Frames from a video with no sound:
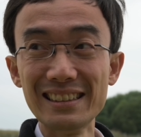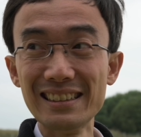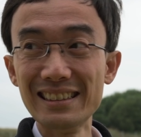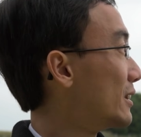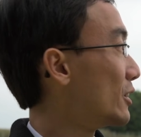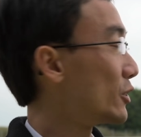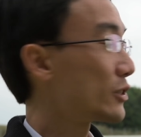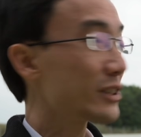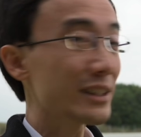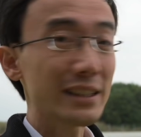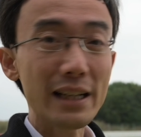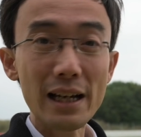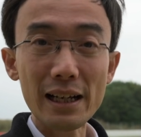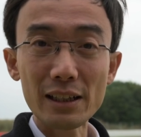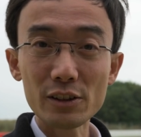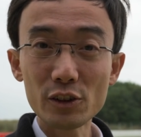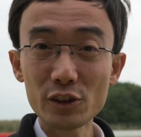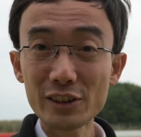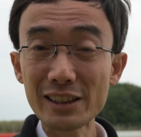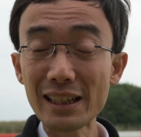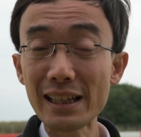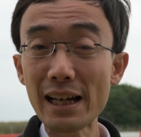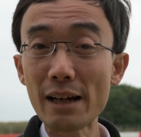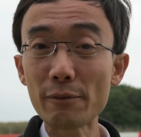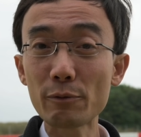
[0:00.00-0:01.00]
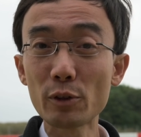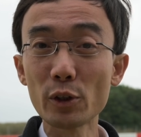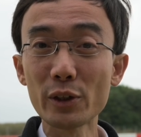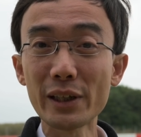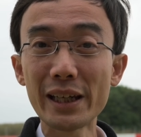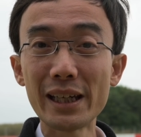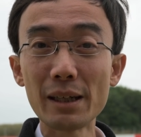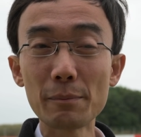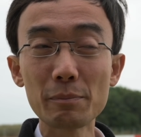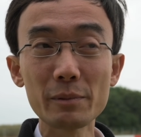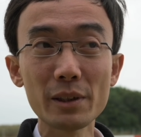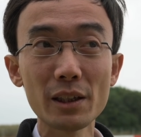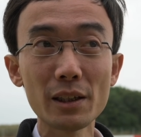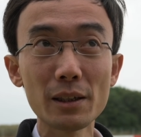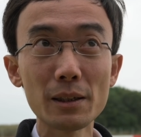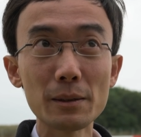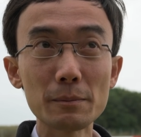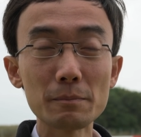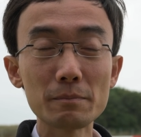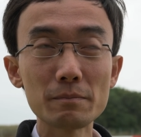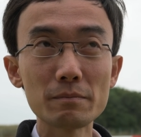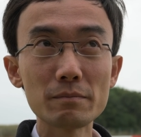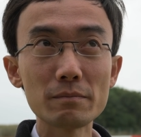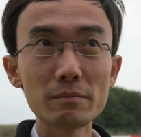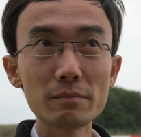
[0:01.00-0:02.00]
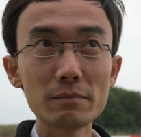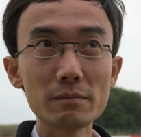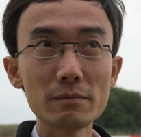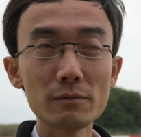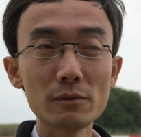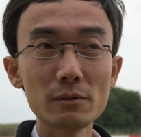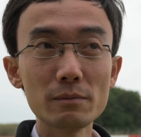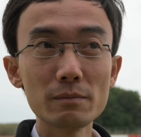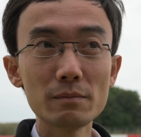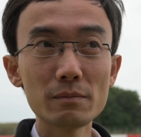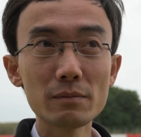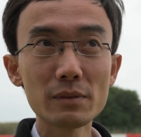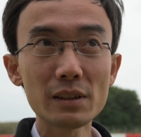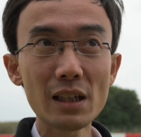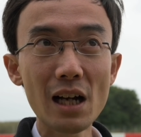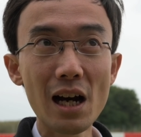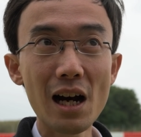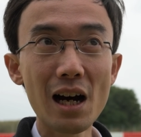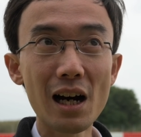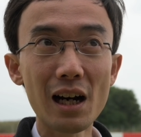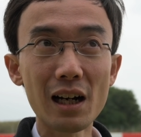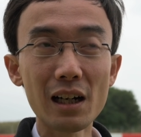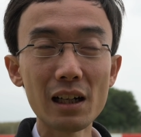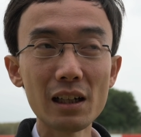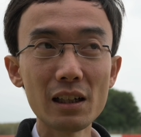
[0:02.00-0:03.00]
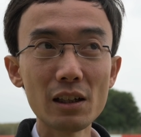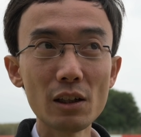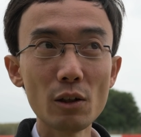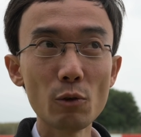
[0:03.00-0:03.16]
You just have to keep the car